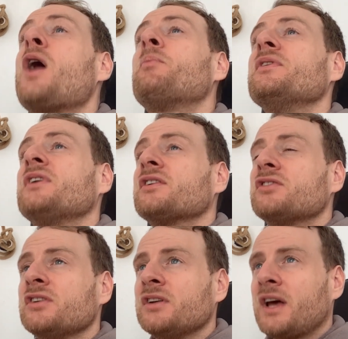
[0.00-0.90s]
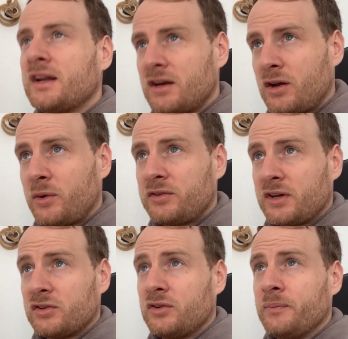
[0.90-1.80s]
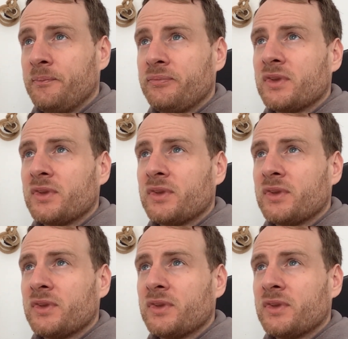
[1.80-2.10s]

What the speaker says: upper section and a lower section.